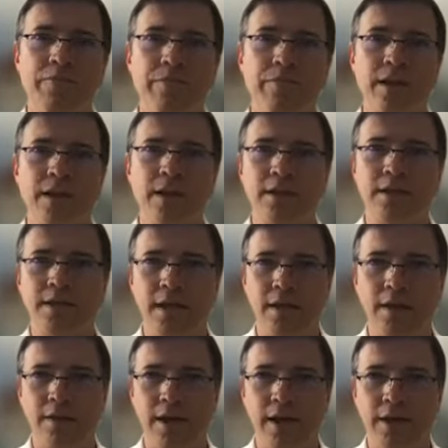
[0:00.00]
Right. So
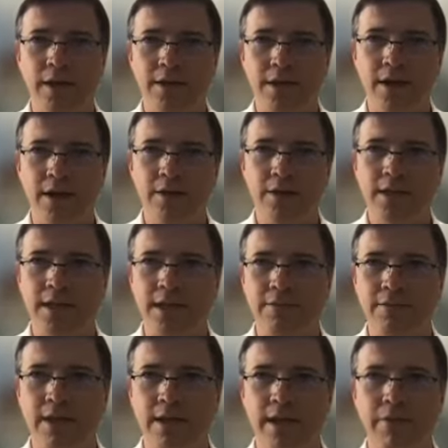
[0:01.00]
the so the owner says,
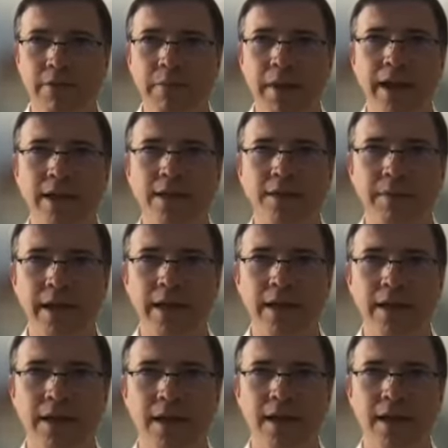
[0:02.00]
well, give it back to me.